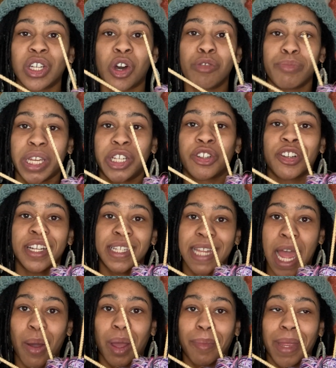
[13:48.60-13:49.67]
on Pinterest
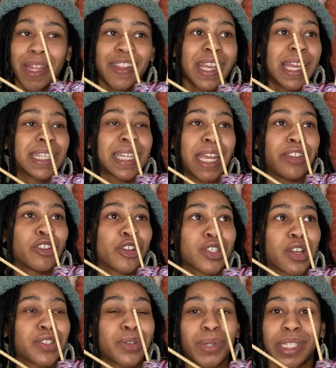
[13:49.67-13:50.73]
how I made this, and there's
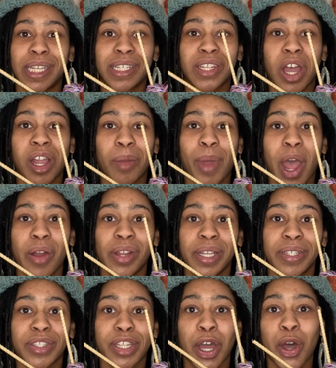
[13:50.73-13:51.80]
also a TikTok about
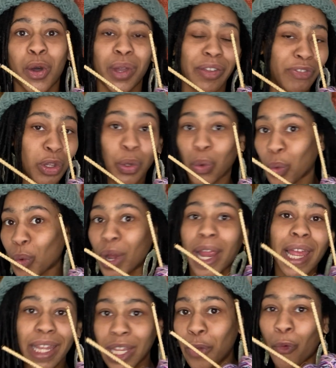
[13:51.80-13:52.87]
it. So if you
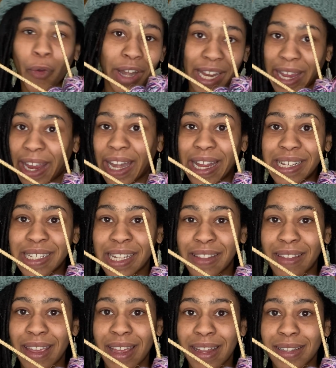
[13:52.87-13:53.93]
really want to get into
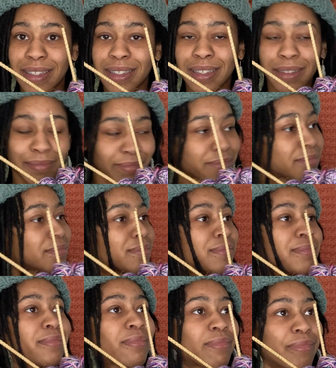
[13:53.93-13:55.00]
this,
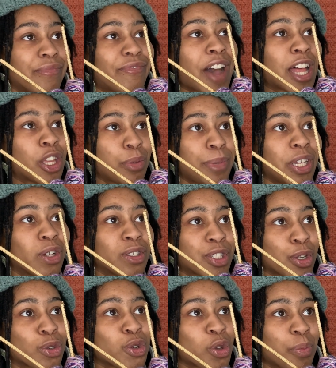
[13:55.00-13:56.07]
follow me on
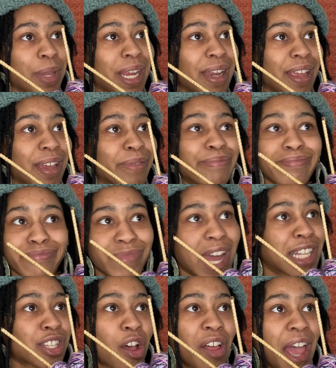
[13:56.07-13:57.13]
social media.
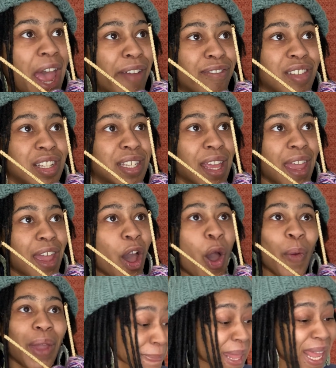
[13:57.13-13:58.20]
That's all I have to say.
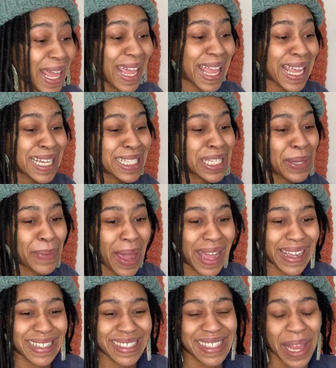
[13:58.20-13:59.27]
Okay,
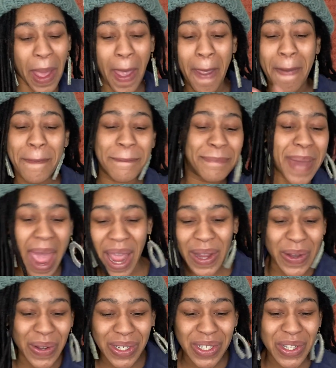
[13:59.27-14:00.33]
anyways,
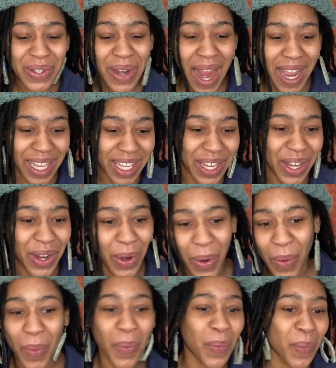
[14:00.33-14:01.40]
back on track here.
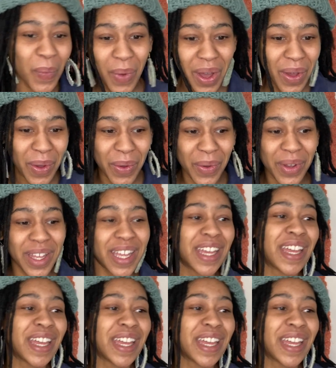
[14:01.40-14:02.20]
Whoa.